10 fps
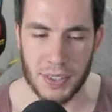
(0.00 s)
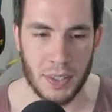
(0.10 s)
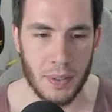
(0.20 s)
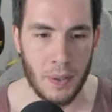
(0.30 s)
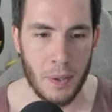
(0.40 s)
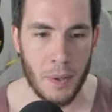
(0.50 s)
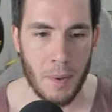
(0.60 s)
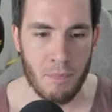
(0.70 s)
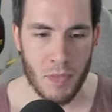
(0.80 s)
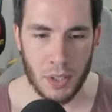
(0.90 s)

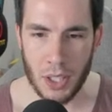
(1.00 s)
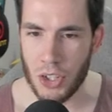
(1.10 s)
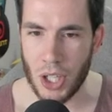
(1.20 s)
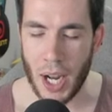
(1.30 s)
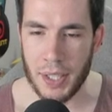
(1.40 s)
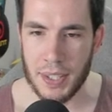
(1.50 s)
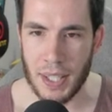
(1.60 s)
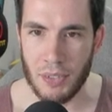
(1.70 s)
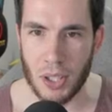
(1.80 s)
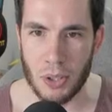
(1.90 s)
$420. Ninja Gaiden
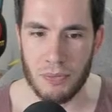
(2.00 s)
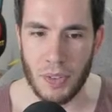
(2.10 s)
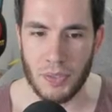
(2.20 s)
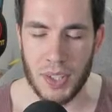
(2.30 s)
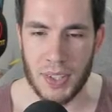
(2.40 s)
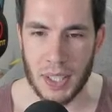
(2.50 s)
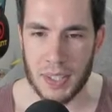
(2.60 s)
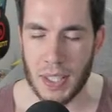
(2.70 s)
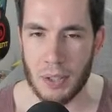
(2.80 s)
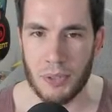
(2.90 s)
756
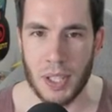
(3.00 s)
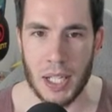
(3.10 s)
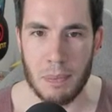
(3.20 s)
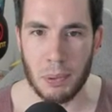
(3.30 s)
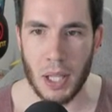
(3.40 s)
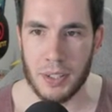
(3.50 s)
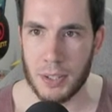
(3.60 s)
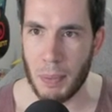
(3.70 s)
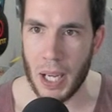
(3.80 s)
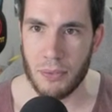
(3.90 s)
there for the 80 plus,
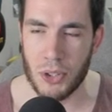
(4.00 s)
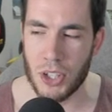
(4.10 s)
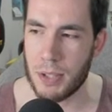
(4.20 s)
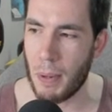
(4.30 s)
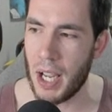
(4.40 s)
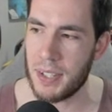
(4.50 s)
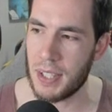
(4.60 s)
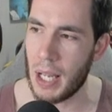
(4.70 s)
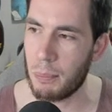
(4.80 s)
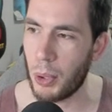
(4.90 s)
Spy versus Spy is
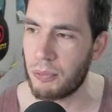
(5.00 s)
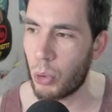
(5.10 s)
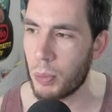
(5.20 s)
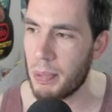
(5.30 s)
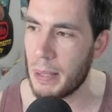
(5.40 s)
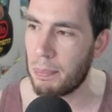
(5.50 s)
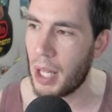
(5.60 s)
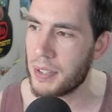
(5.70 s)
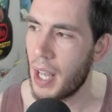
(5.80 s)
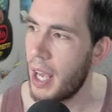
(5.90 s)
9.4 B
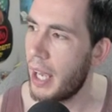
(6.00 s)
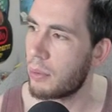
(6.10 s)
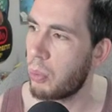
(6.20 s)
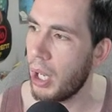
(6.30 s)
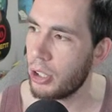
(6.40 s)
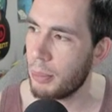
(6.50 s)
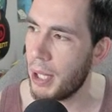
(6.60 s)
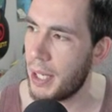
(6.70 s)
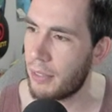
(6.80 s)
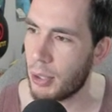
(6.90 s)
plus, and welcome
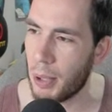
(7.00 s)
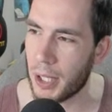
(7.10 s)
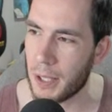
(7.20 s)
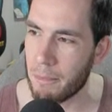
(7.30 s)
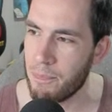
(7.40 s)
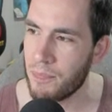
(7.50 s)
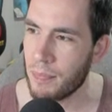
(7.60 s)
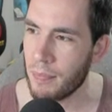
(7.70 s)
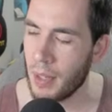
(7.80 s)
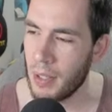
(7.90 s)
in everybody.
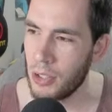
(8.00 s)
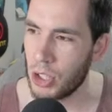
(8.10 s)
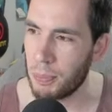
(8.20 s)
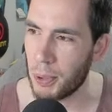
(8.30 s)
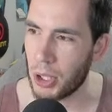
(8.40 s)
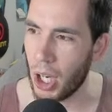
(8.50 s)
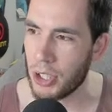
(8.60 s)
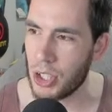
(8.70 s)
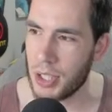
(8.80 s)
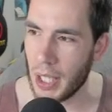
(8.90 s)
Super
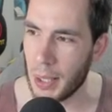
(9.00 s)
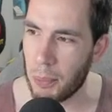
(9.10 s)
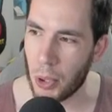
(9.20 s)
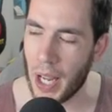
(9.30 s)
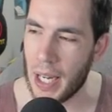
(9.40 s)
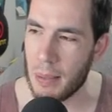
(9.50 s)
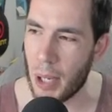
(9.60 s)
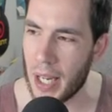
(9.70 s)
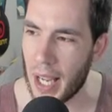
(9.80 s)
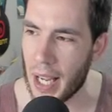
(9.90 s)
Gotcha, Fair Teleport one. Anime,
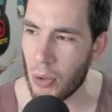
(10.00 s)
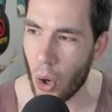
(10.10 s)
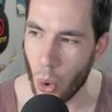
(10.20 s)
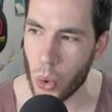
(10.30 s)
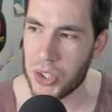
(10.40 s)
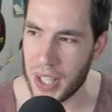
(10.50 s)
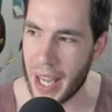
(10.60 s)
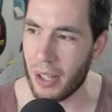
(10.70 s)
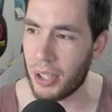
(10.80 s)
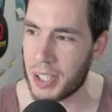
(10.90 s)
hey,
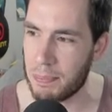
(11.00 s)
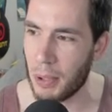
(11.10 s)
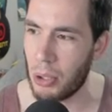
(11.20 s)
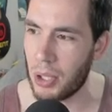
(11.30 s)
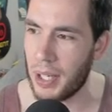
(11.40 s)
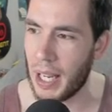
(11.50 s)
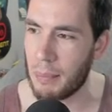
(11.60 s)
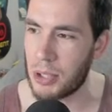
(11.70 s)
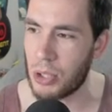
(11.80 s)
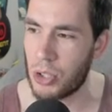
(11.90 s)
Wholesale, Exploded
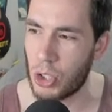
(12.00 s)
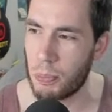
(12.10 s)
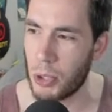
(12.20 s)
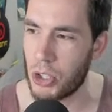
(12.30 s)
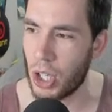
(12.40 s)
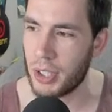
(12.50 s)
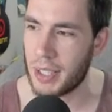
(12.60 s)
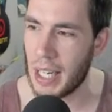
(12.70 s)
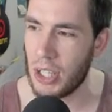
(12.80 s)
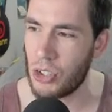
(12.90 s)
Hamster, Super Junk,
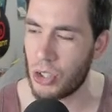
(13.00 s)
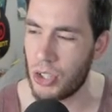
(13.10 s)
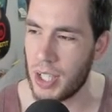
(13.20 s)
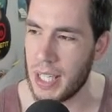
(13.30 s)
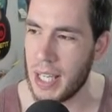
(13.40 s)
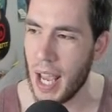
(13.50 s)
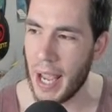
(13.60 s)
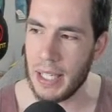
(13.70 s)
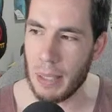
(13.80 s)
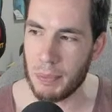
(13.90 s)
Danger D.
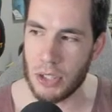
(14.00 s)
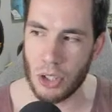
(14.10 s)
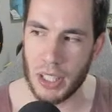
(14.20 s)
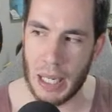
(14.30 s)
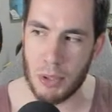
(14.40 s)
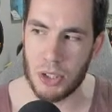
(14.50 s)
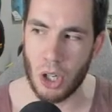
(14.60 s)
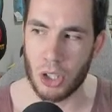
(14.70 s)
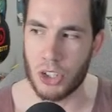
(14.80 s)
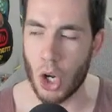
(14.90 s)
Any updates on Gamer
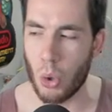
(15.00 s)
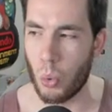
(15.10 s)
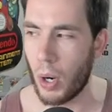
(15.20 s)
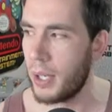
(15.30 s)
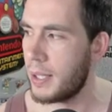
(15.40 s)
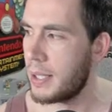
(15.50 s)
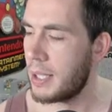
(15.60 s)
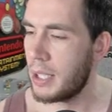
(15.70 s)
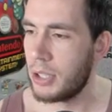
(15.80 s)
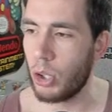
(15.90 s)
Stonks? No.
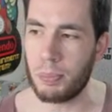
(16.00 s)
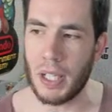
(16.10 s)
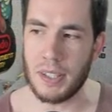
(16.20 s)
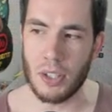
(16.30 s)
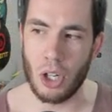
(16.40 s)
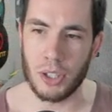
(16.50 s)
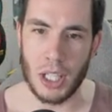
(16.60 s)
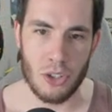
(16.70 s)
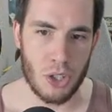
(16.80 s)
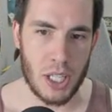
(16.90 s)
No updates at all,
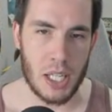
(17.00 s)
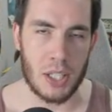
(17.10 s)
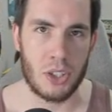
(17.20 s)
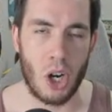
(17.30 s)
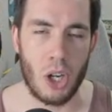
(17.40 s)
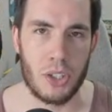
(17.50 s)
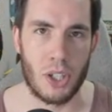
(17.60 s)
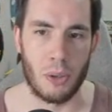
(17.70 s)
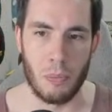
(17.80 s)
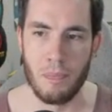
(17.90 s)
Danger D. It's
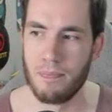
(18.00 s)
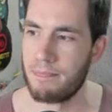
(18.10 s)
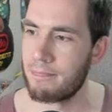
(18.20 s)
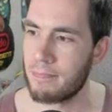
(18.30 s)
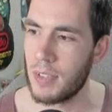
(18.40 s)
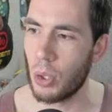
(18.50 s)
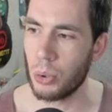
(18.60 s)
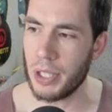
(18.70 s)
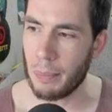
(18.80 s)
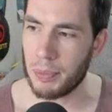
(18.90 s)
Gonzo. The
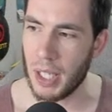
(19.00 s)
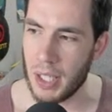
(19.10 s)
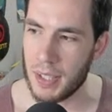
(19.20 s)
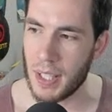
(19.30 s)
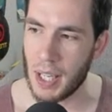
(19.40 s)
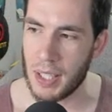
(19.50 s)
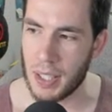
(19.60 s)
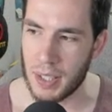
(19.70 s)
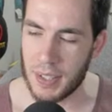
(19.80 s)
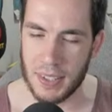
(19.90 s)
only update is that it
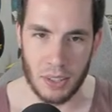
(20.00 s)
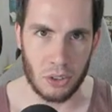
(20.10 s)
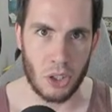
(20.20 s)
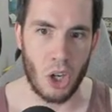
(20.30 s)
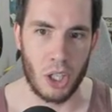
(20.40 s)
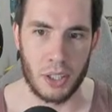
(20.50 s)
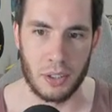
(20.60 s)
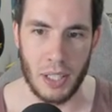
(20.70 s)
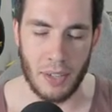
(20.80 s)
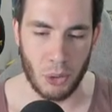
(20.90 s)
is still gone.
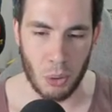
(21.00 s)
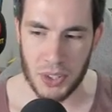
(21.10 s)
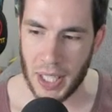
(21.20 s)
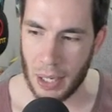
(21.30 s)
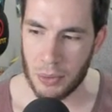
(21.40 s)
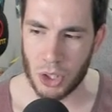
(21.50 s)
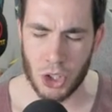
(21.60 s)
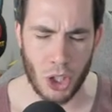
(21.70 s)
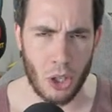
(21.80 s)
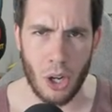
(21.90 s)
Everyone's accounts are
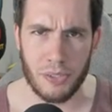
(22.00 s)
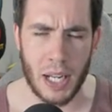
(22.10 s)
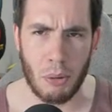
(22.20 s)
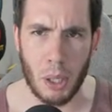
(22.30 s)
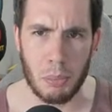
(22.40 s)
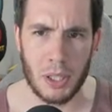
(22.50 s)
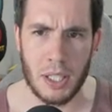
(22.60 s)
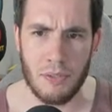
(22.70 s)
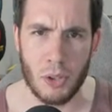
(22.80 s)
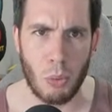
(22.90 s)
shut Fair off one. now, I
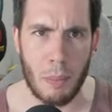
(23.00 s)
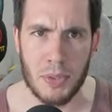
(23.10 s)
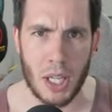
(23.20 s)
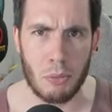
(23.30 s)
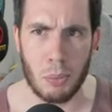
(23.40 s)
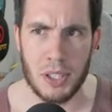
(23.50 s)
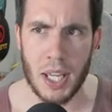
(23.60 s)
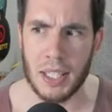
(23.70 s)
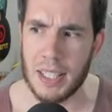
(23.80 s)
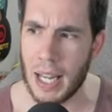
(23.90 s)
believe. The website will be
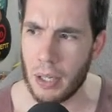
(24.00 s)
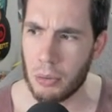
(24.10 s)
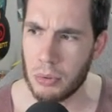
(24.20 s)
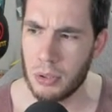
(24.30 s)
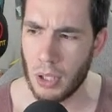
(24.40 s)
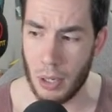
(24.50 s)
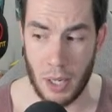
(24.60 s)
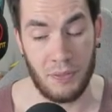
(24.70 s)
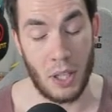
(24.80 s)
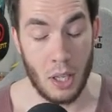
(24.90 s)
taken down. Uh,
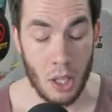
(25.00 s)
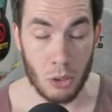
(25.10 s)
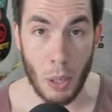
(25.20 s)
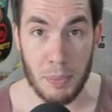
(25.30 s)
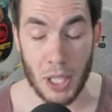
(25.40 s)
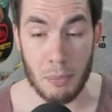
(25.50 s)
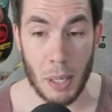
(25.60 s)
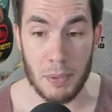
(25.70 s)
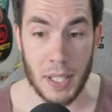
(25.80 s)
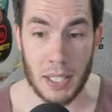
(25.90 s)
if the, the, website
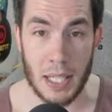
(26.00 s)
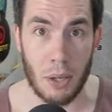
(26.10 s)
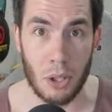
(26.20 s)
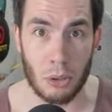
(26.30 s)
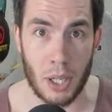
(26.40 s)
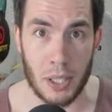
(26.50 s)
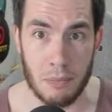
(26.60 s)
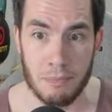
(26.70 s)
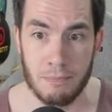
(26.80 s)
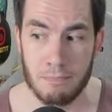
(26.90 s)
might be taken down already.
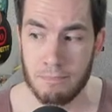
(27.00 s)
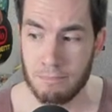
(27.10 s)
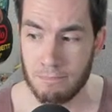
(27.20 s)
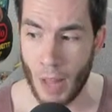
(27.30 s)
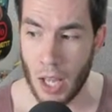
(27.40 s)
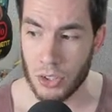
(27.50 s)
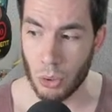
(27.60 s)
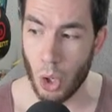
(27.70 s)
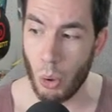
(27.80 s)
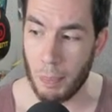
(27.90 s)
Next lot. So
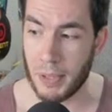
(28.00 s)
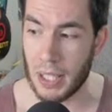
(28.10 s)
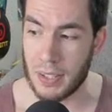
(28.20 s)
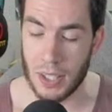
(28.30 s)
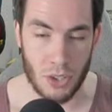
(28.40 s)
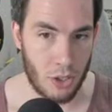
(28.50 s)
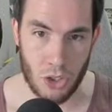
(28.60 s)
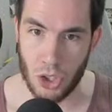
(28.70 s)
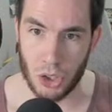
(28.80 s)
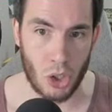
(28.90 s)
no updates. It's it's
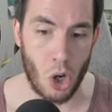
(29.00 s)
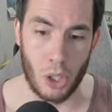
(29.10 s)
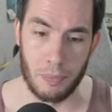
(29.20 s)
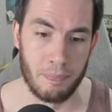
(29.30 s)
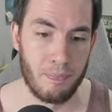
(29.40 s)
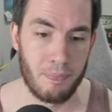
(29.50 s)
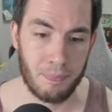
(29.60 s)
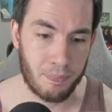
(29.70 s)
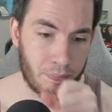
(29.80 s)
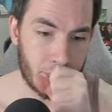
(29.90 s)
just gone.
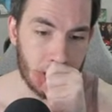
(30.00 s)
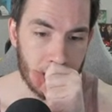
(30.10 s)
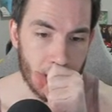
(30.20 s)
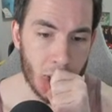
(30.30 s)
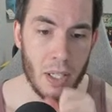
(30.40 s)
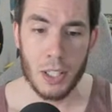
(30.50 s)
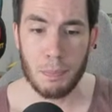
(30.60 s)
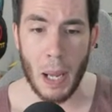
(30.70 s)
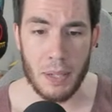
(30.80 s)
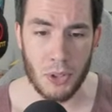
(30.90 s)

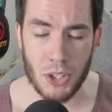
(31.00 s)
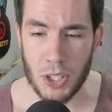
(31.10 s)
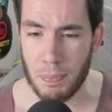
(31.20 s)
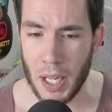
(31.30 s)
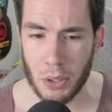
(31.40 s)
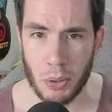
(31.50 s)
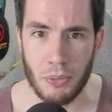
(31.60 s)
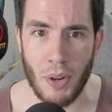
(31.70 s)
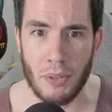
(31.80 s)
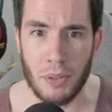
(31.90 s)
Spy versus Spy going for
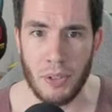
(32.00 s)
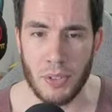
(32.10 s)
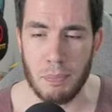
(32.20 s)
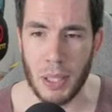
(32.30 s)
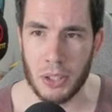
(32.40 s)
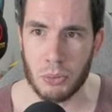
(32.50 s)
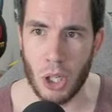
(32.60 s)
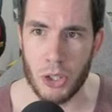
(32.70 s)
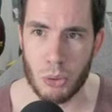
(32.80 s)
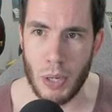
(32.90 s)
550 bucks.
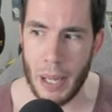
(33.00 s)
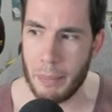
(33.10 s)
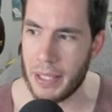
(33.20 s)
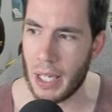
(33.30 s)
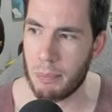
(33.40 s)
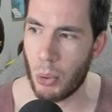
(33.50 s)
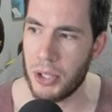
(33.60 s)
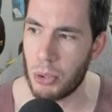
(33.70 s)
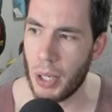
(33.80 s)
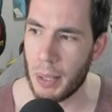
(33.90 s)
Roger Rabbit
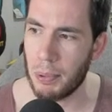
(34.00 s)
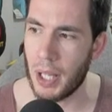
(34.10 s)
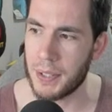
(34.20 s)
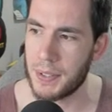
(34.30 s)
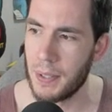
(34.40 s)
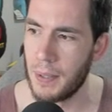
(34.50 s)
9.2A plus.